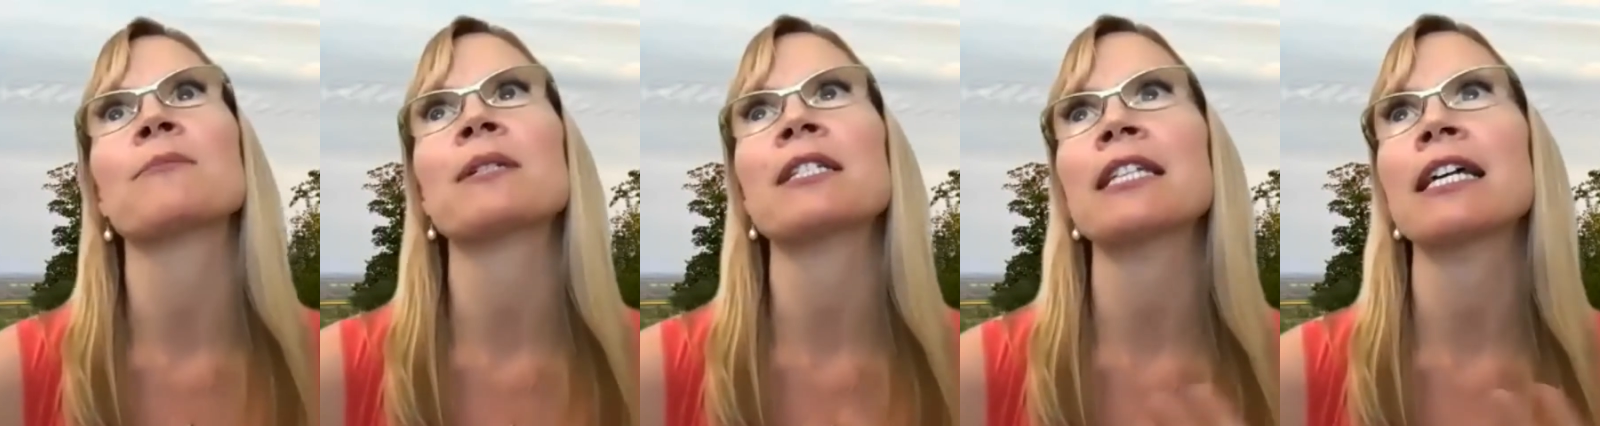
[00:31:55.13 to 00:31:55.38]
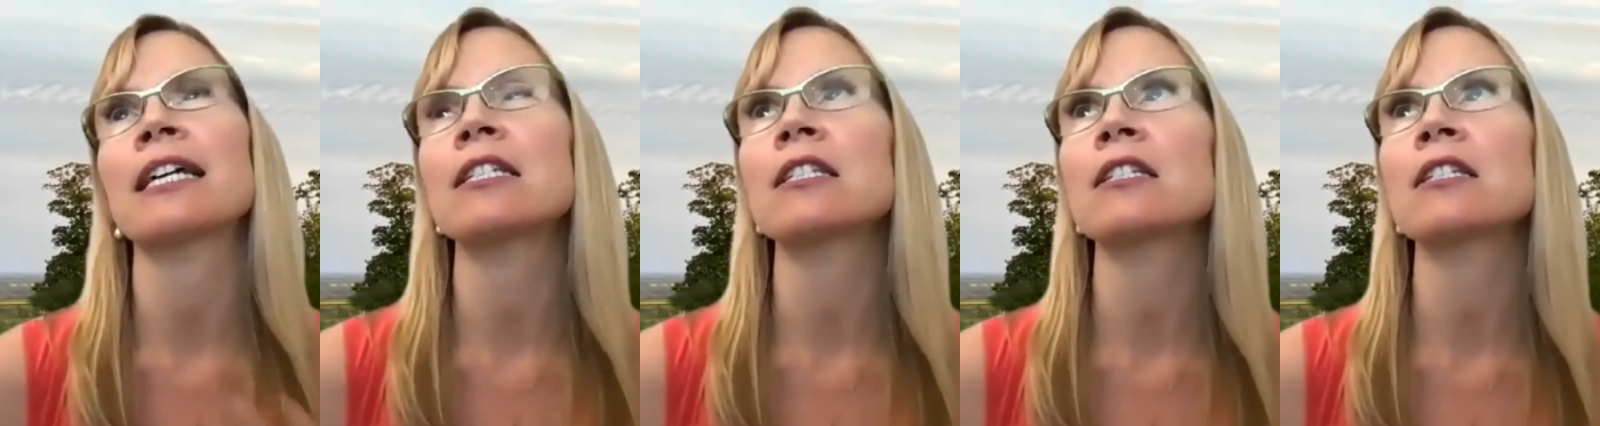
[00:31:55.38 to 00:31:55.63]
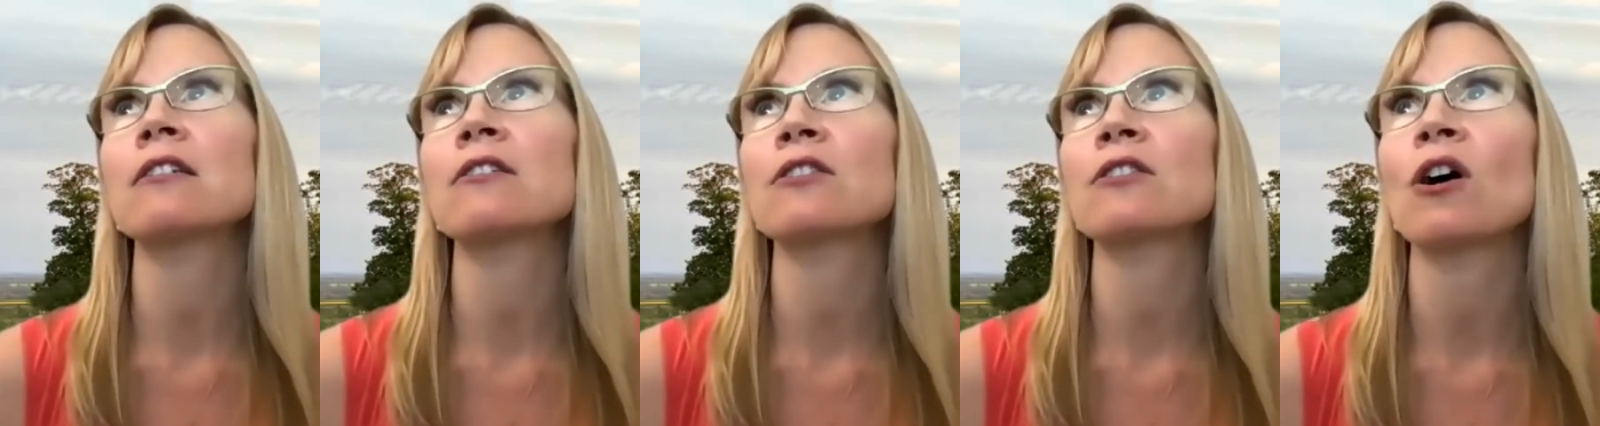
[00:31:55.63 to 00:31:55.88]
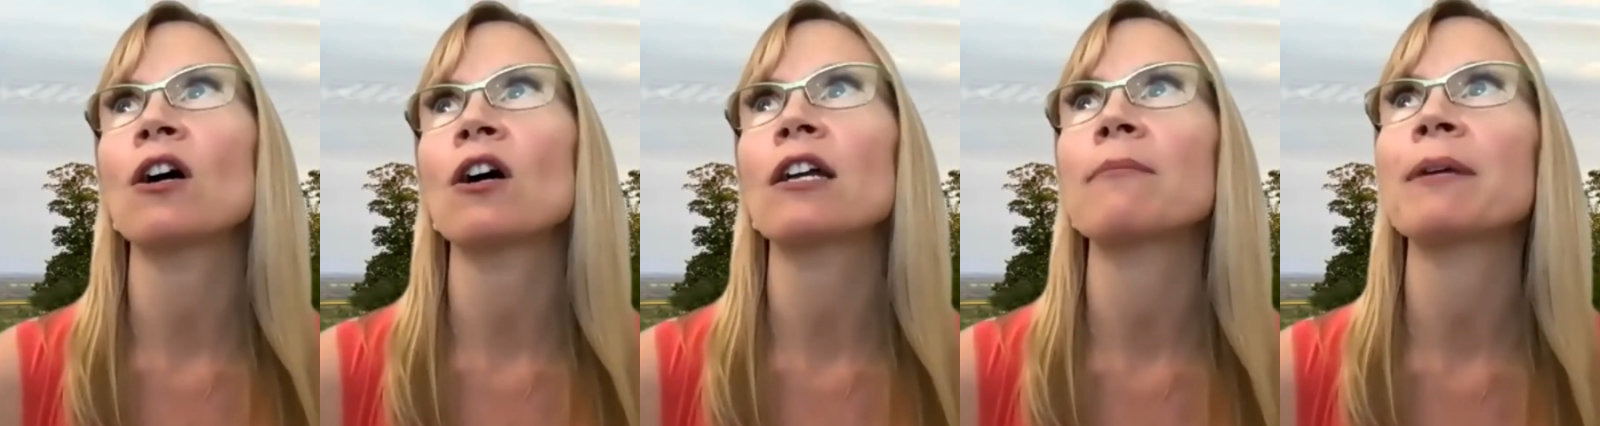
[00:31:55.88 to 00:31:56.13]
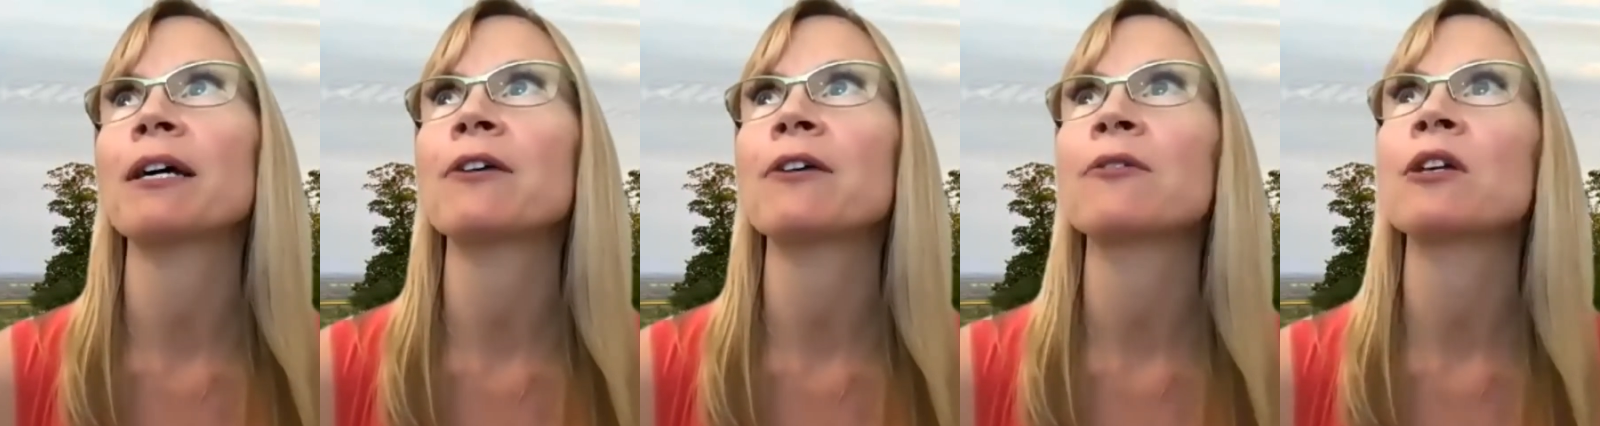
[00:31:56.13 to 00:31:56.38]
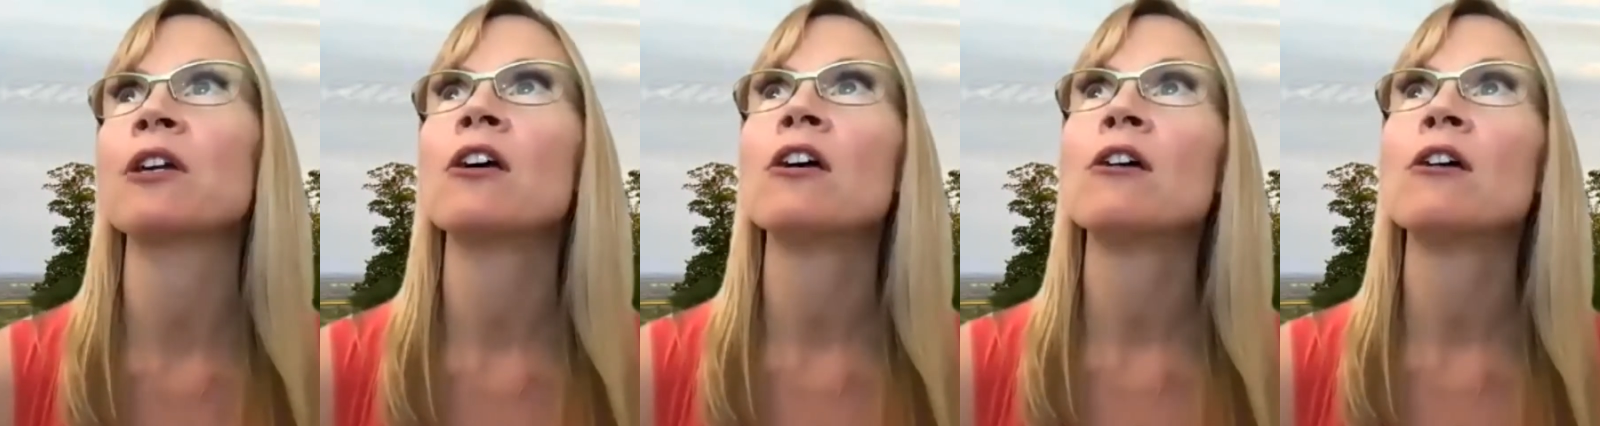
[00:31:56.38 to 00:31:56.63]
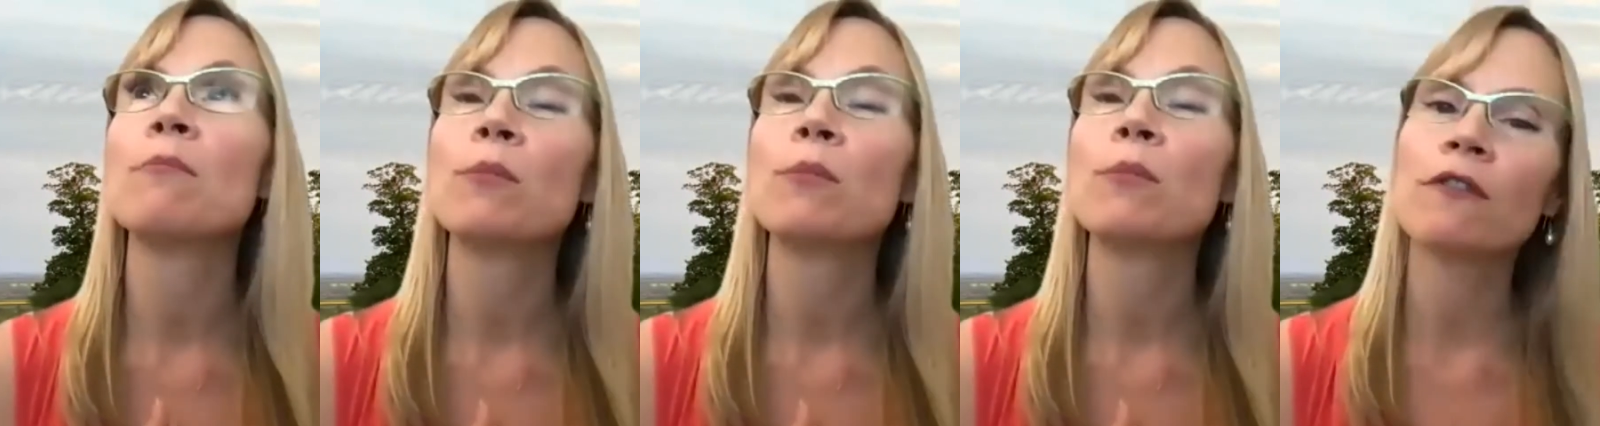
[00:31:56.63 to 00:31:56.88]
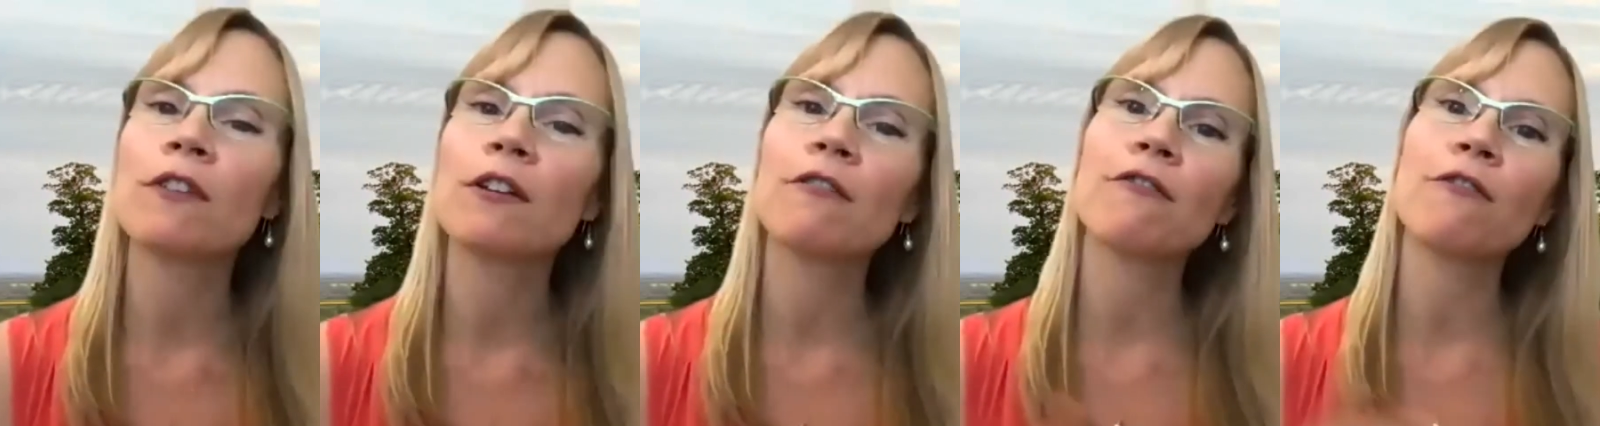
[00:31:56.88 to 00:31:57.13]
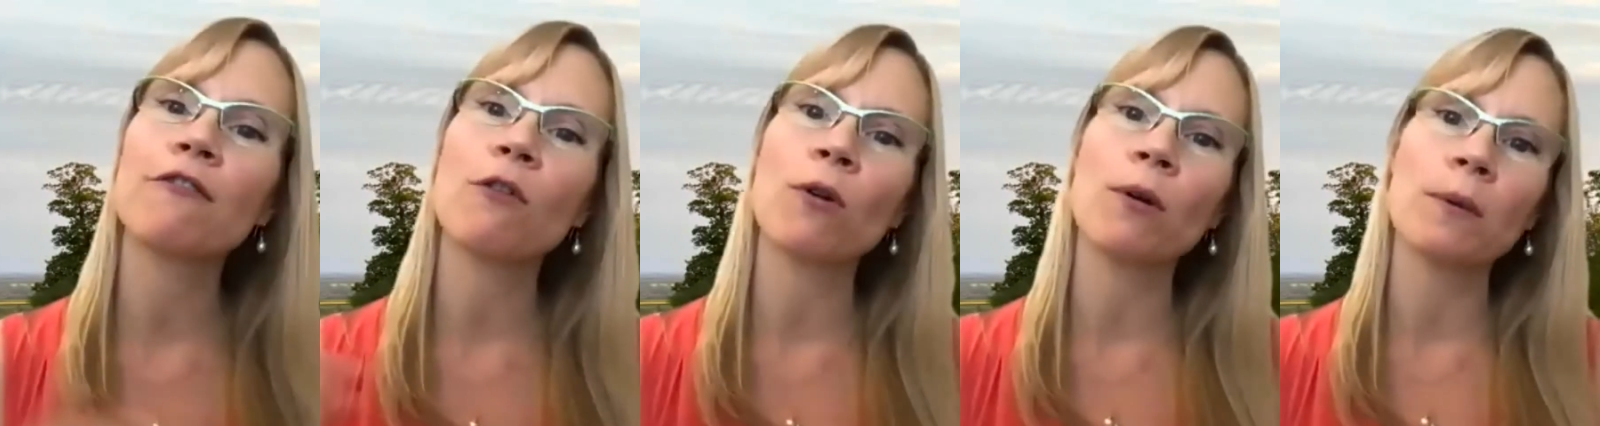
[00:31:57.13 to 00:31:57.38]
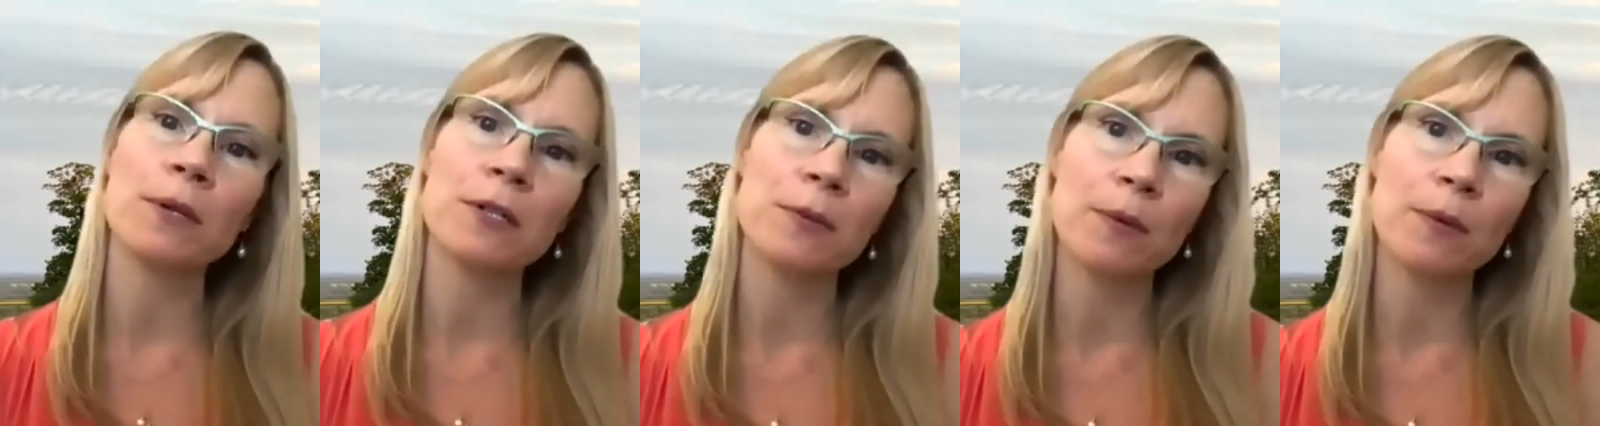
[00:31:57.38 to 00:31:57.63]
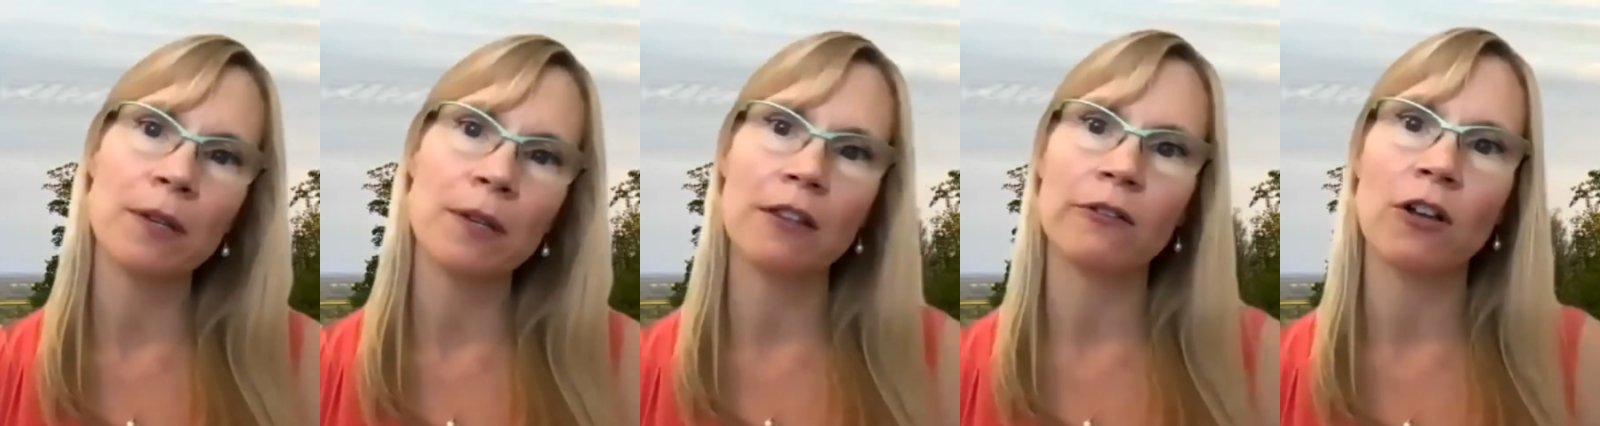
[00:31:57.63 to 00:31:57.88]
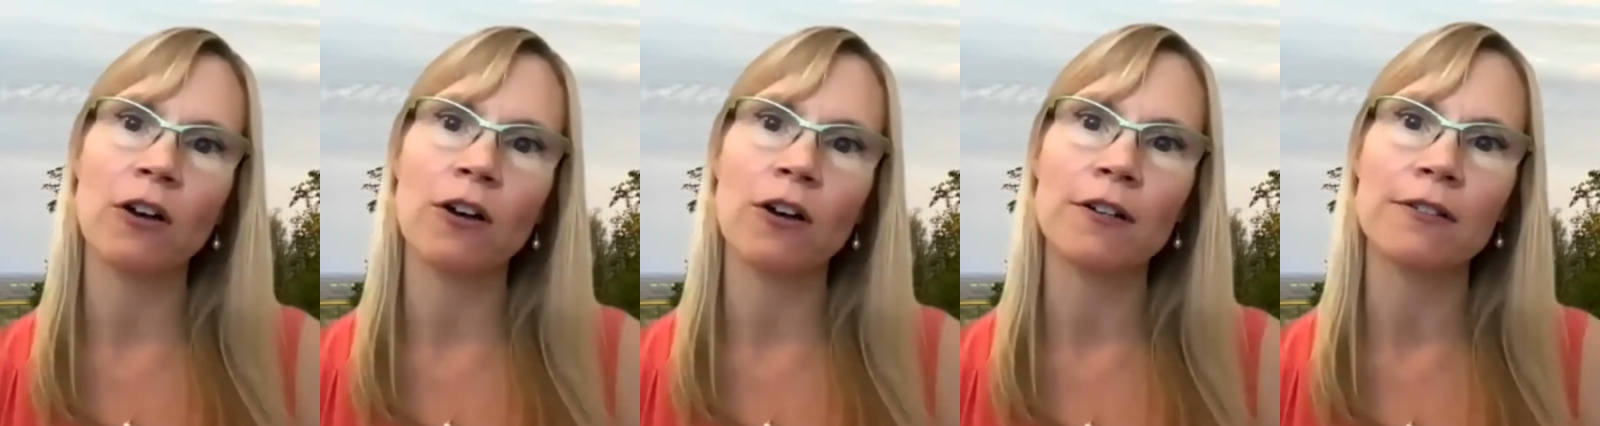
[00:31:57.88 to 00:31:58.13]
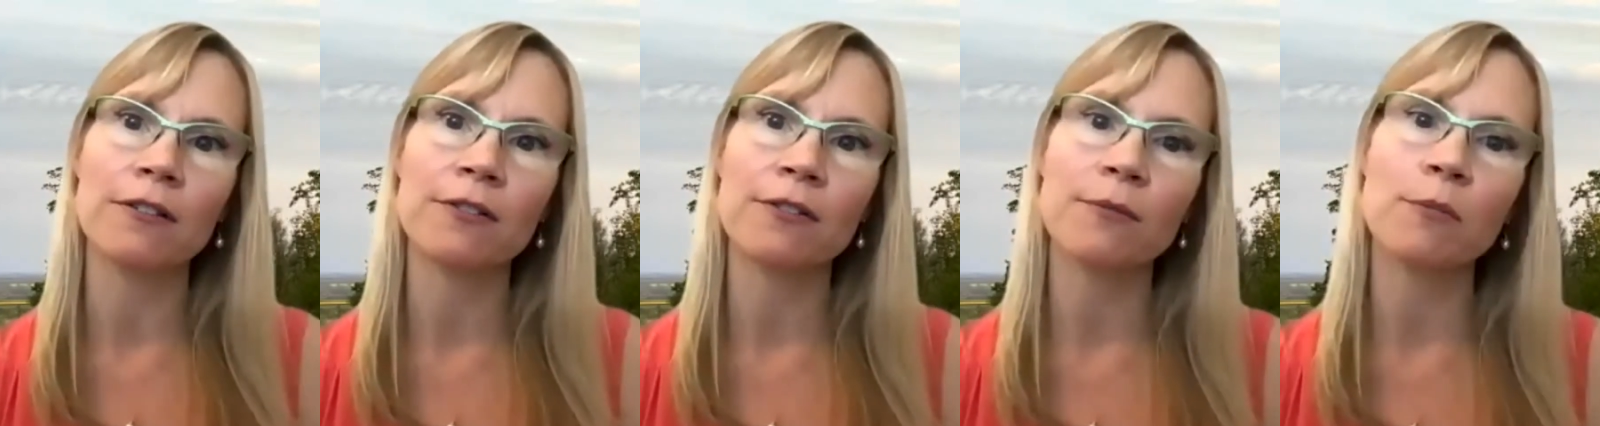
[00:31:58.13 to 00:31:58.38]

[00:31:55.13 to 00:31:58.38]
We tend to talk about moving forward with the loss,